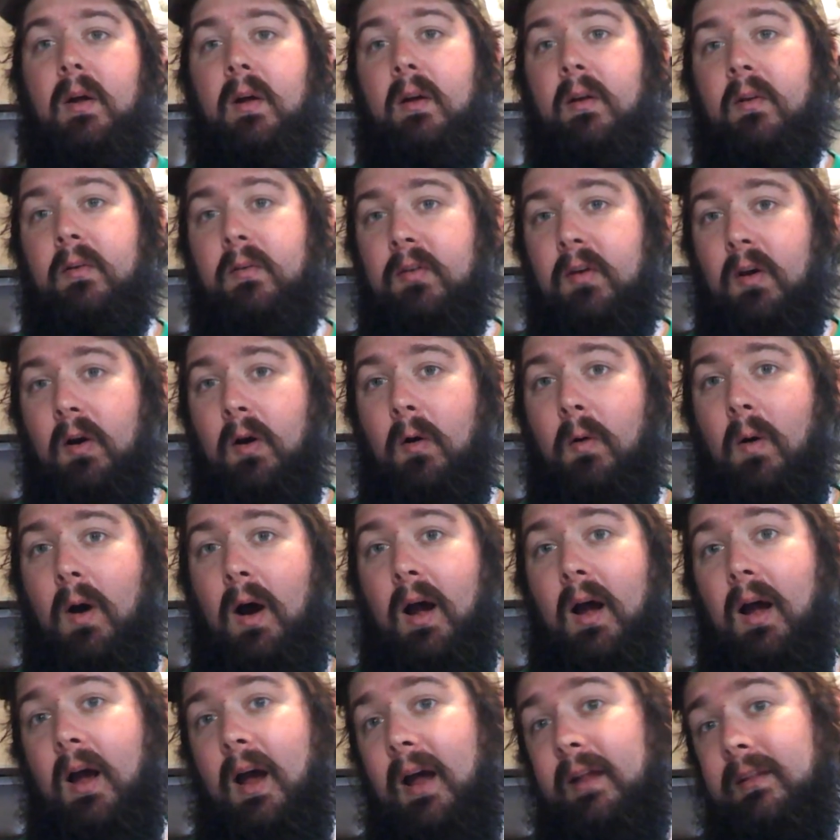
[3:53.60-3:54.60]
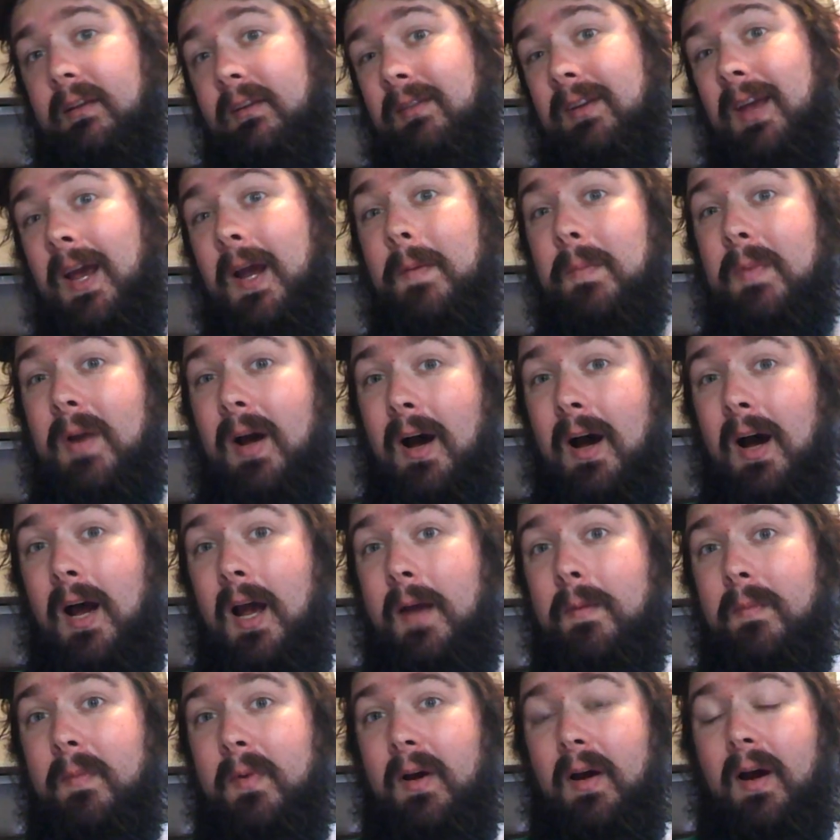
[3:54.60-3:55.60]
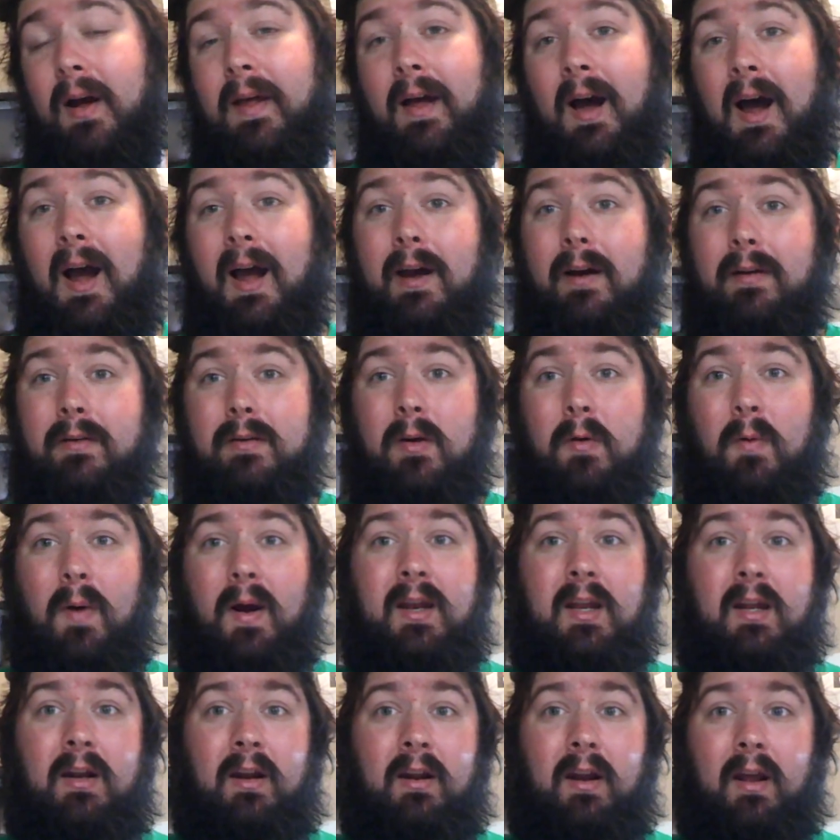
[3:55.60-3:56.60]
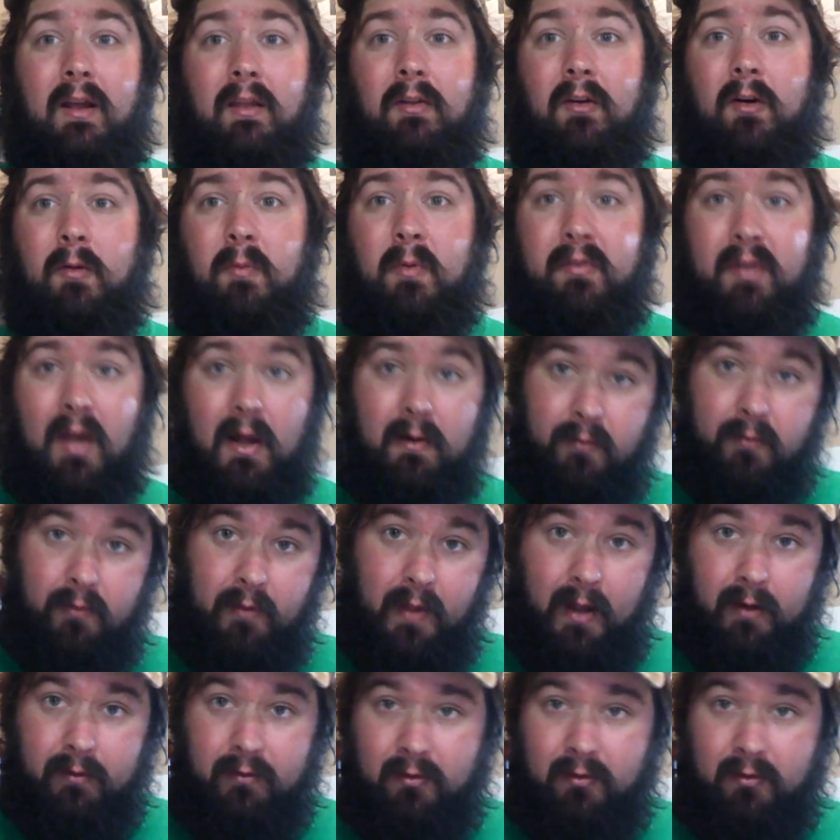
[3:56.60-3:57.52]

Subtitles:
So at the same time, I knew I needed a thermostat for that.